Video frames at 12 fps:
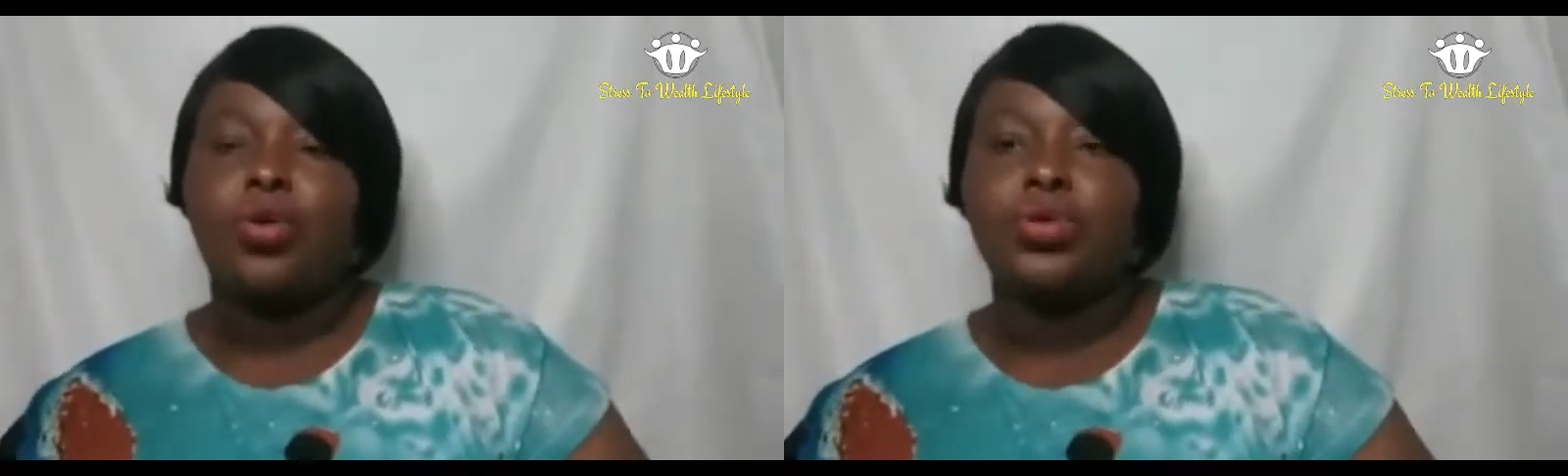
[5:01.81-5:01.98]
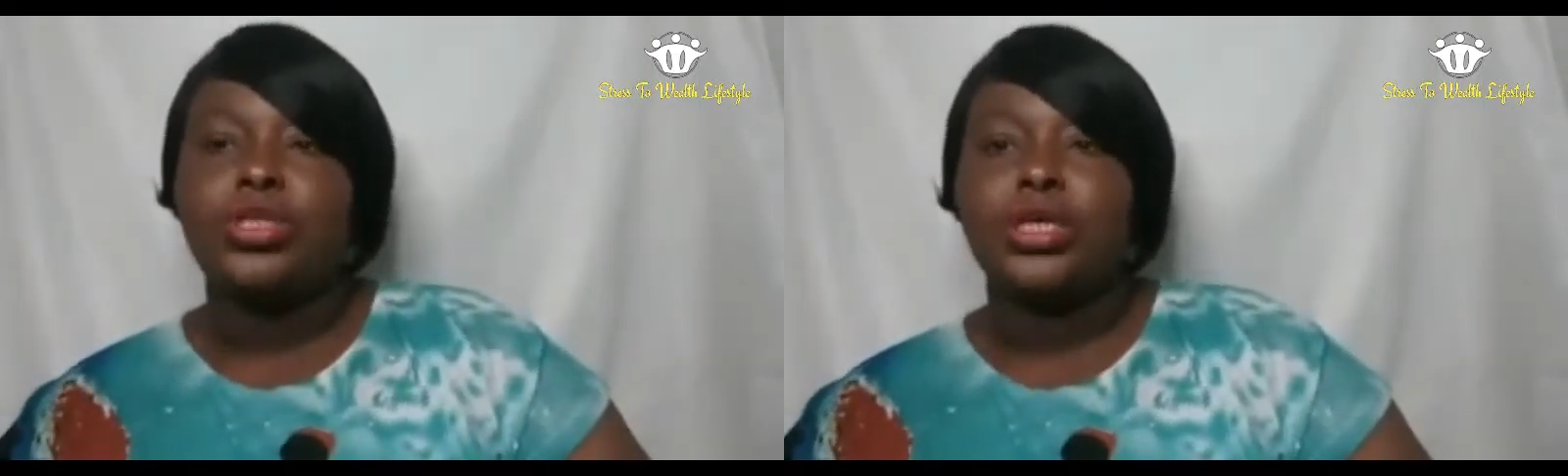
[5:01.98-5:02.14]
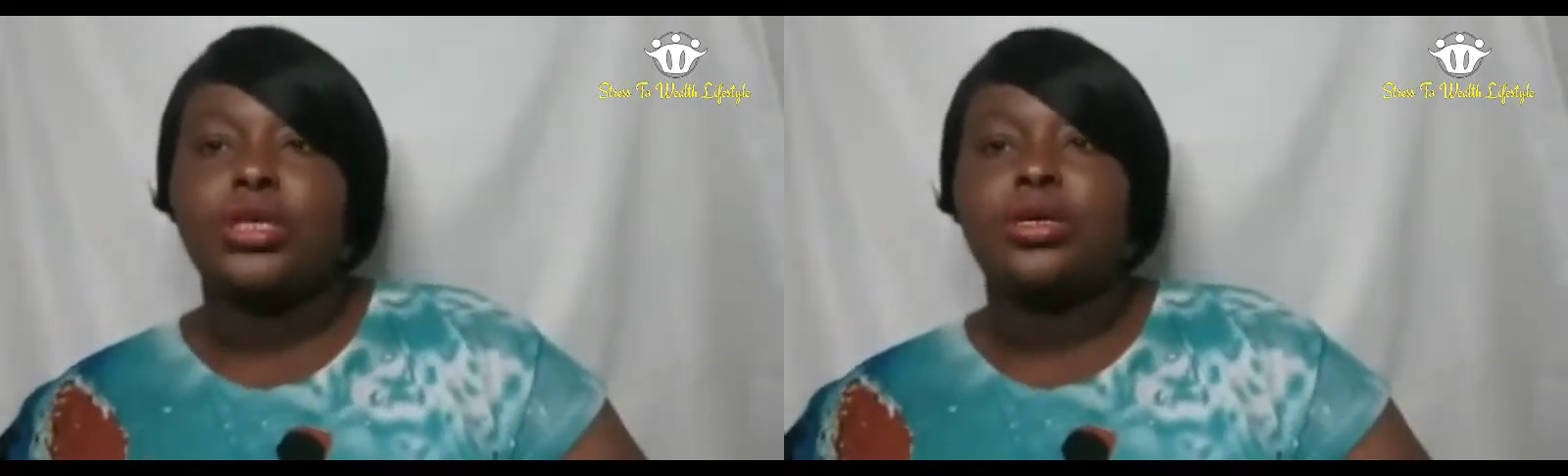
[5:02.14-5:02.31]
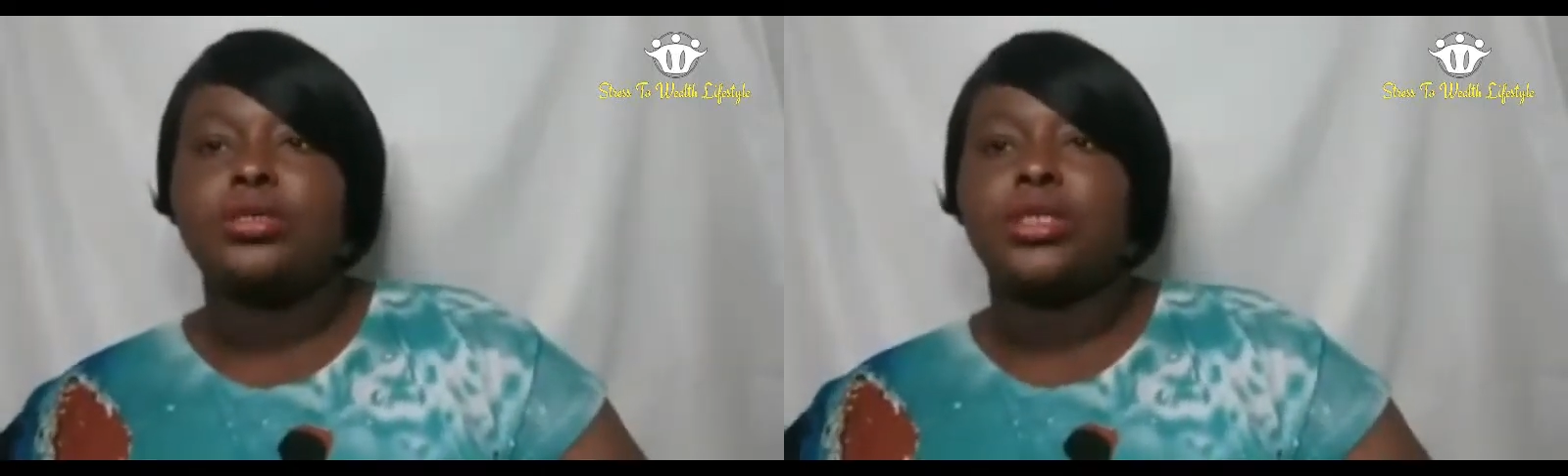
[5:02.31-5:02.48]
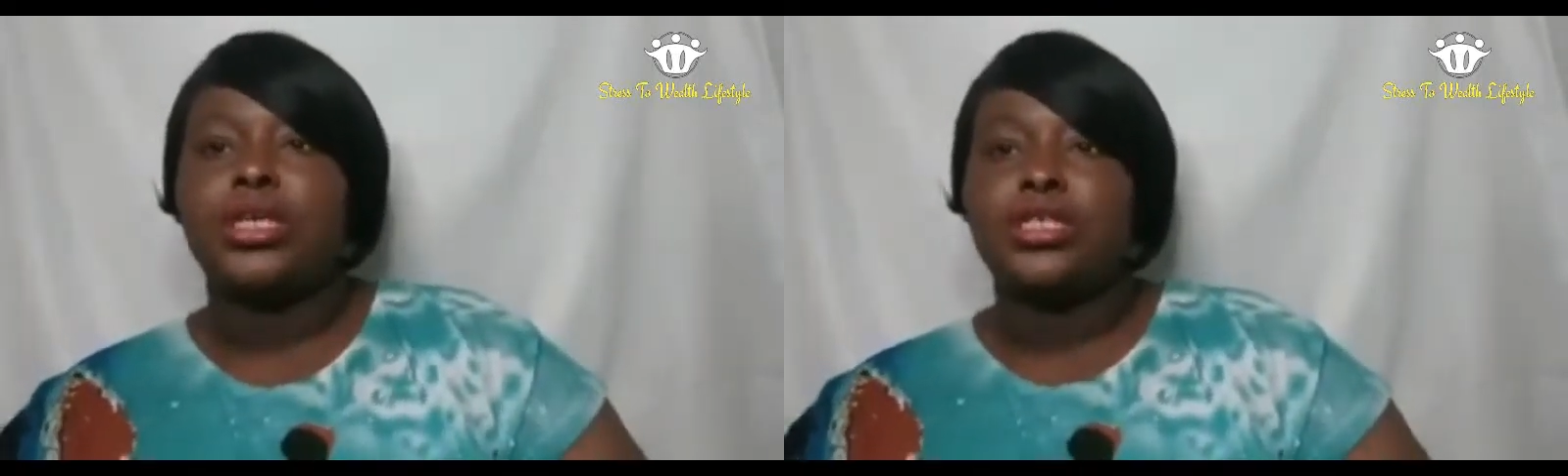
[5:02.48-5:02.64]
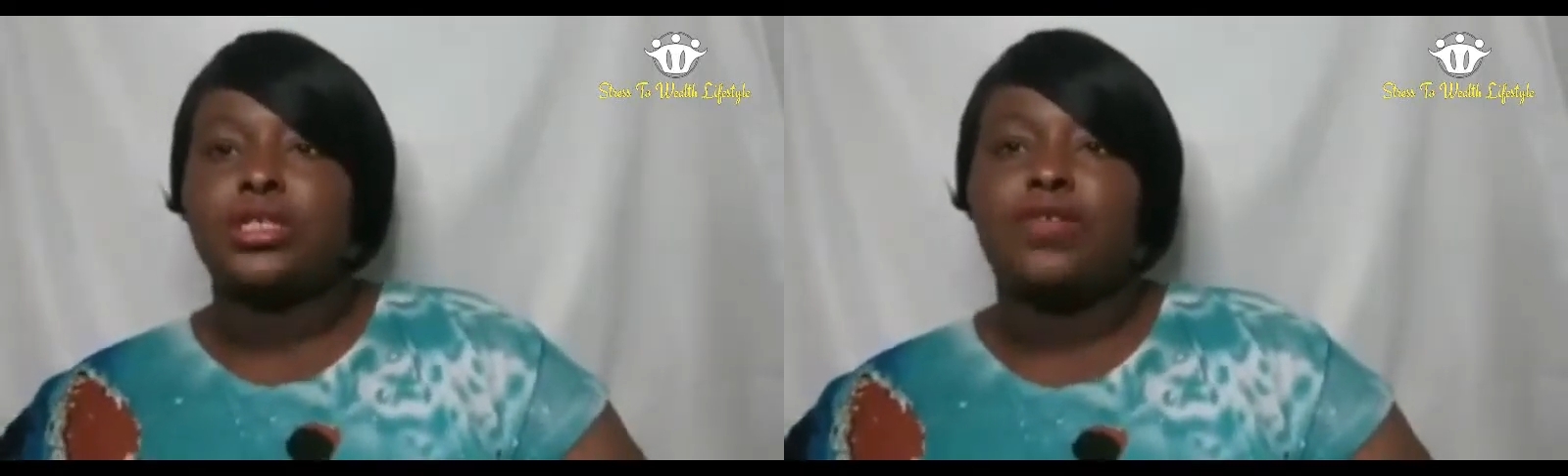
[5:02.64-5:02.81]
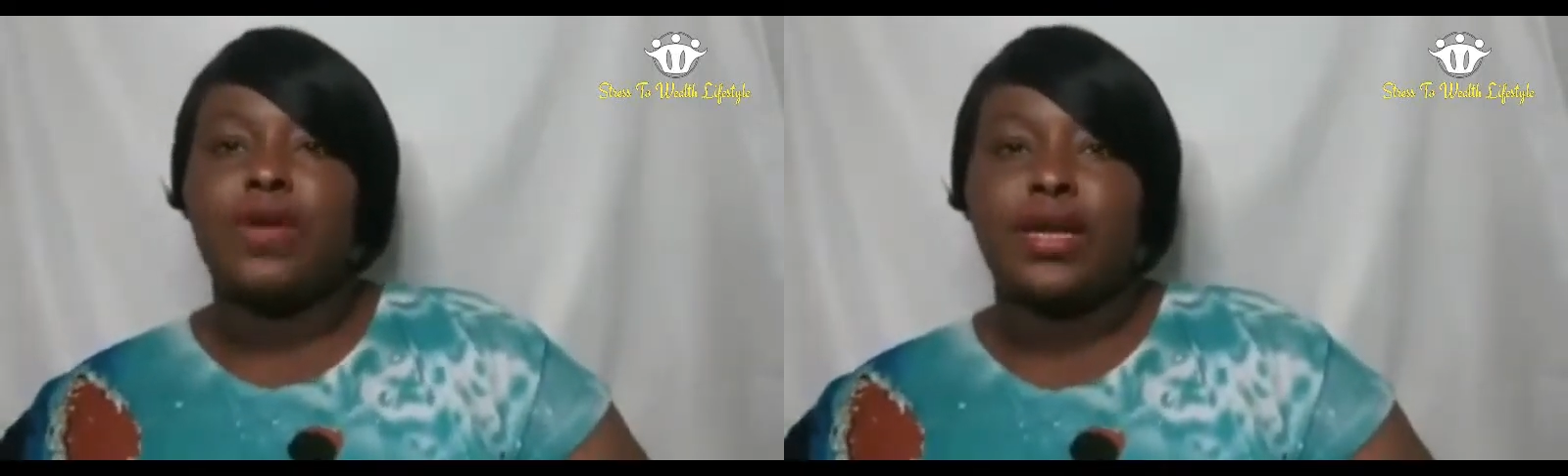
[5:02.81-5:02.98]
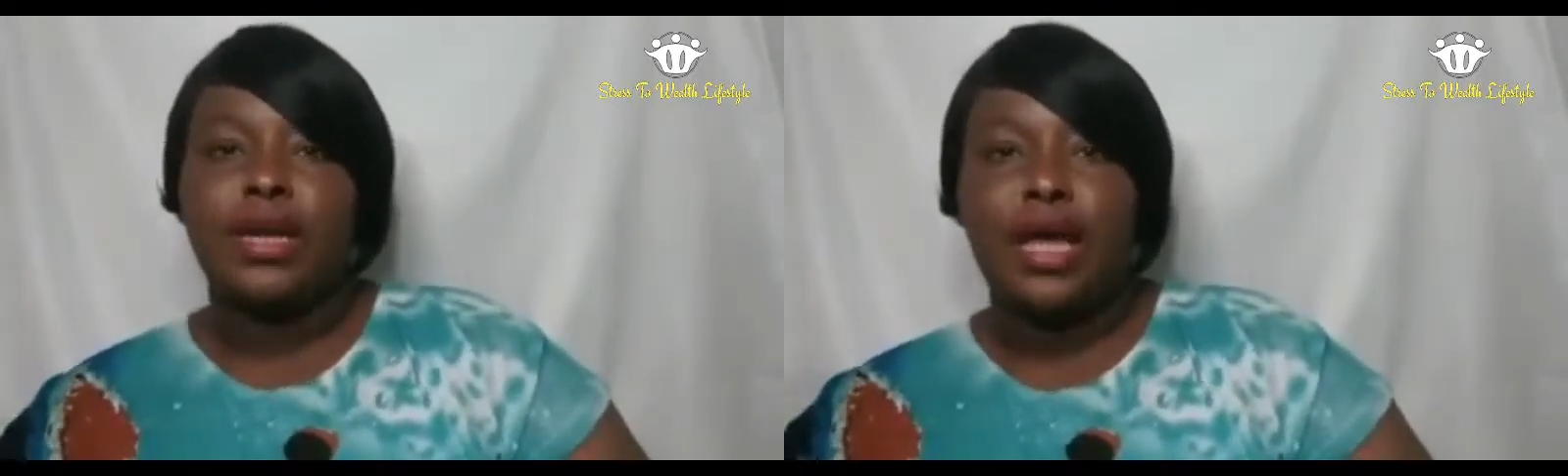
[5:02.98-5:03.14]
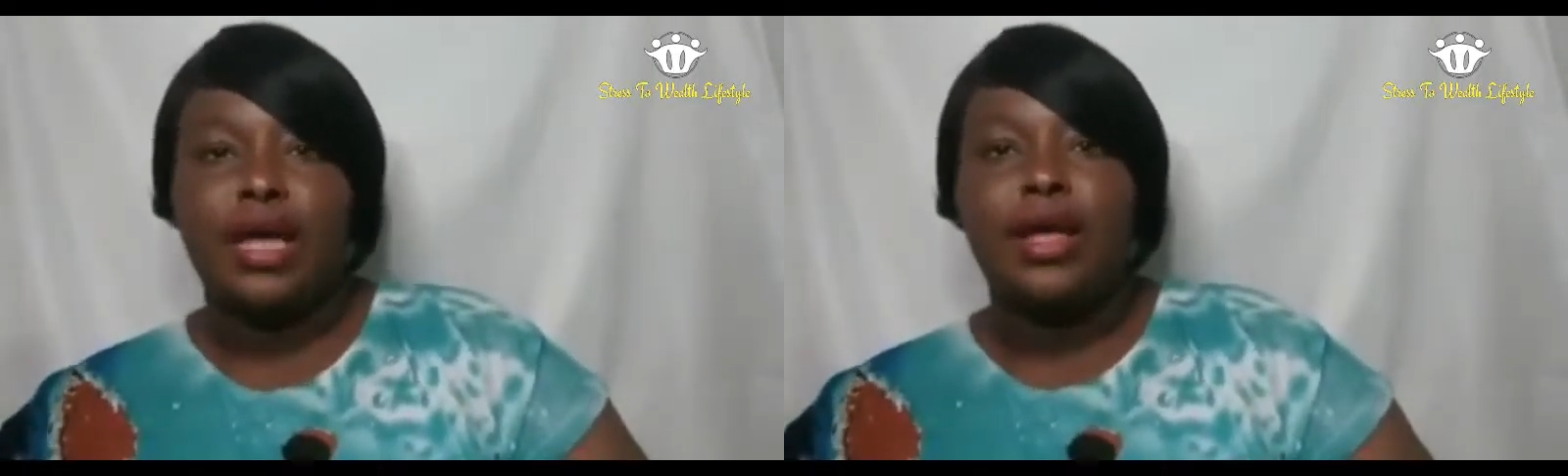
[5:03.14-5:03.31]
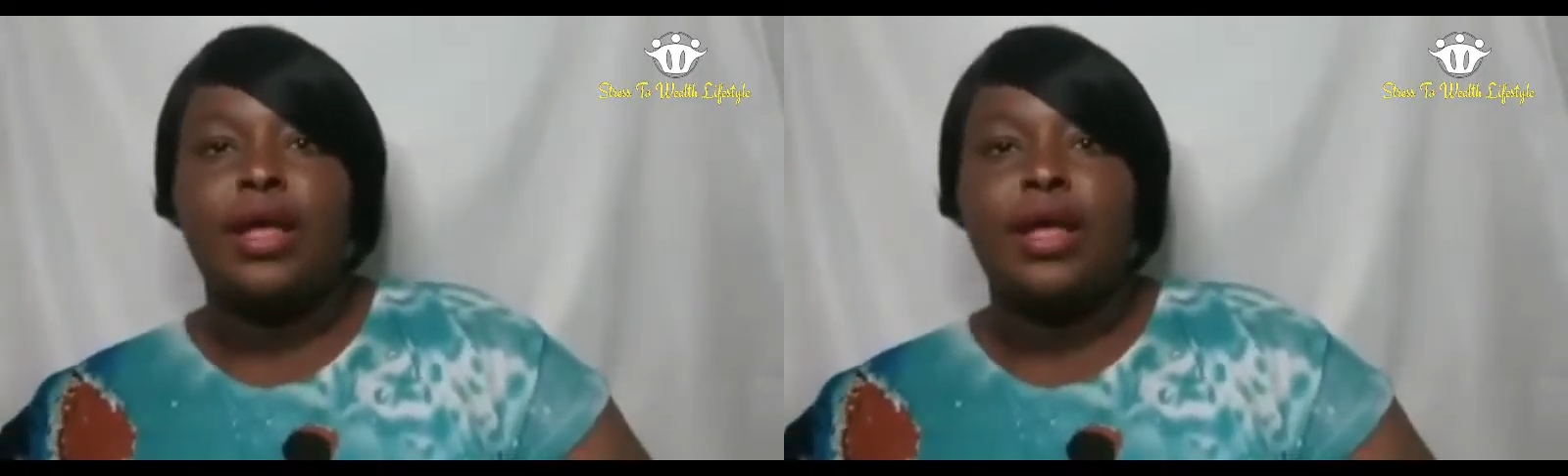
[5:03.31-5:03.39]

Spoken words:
hotels and stuff like that.